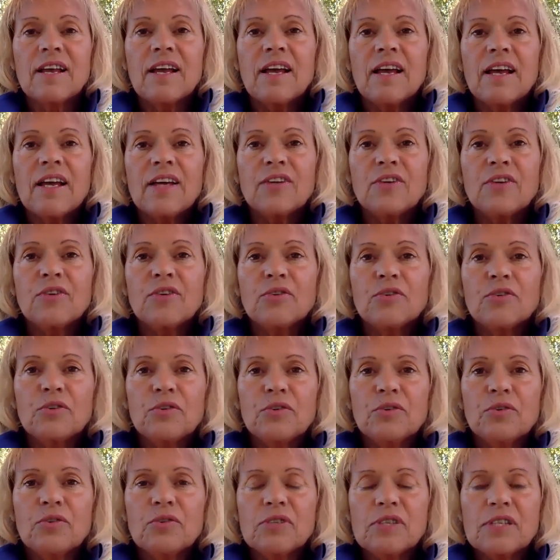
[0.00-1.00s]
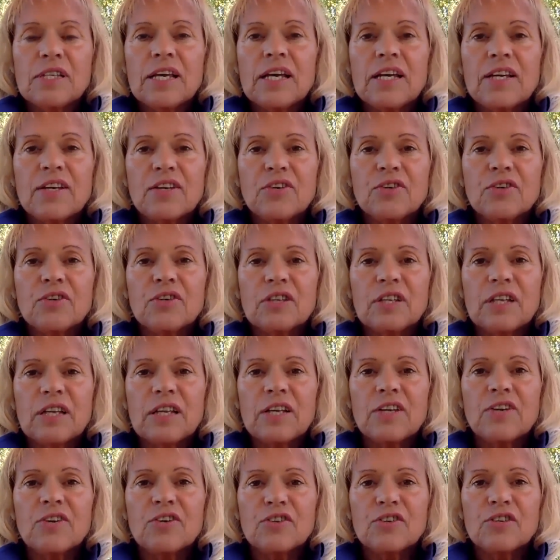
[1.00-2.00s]
and you use that good
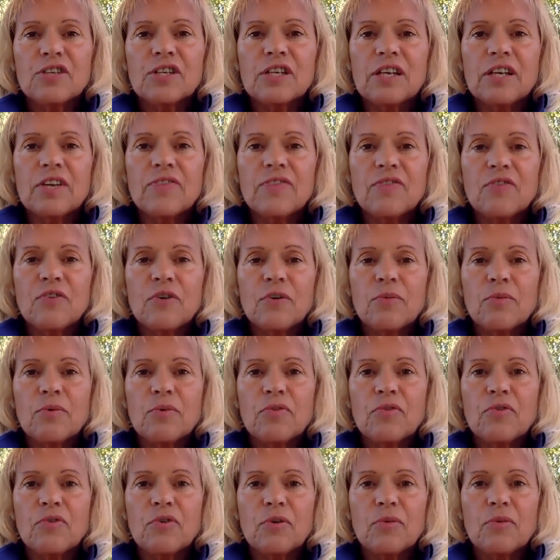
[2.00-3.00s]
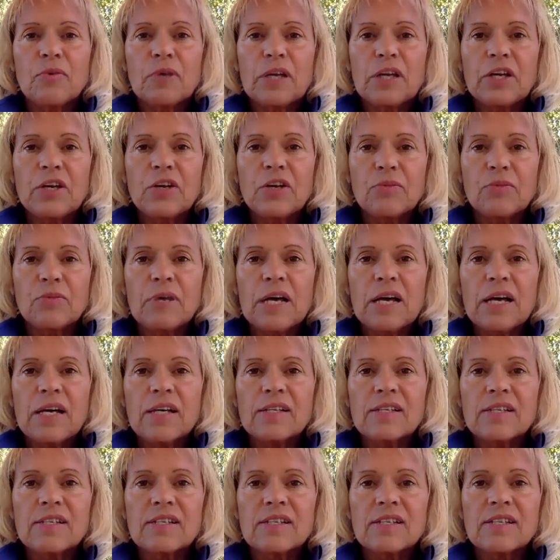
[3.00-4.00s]
energy for performing your
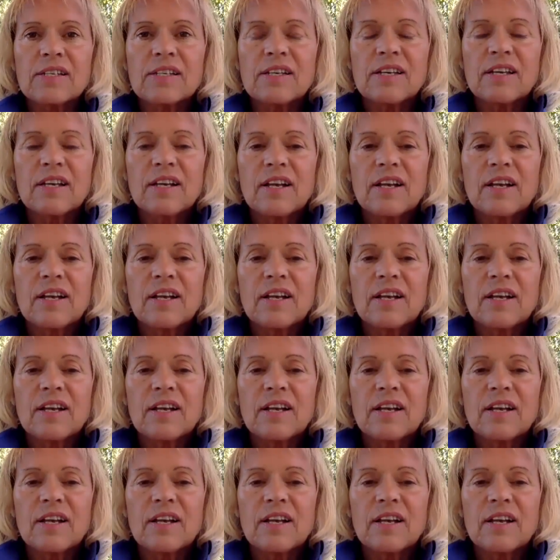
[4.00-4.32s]
best.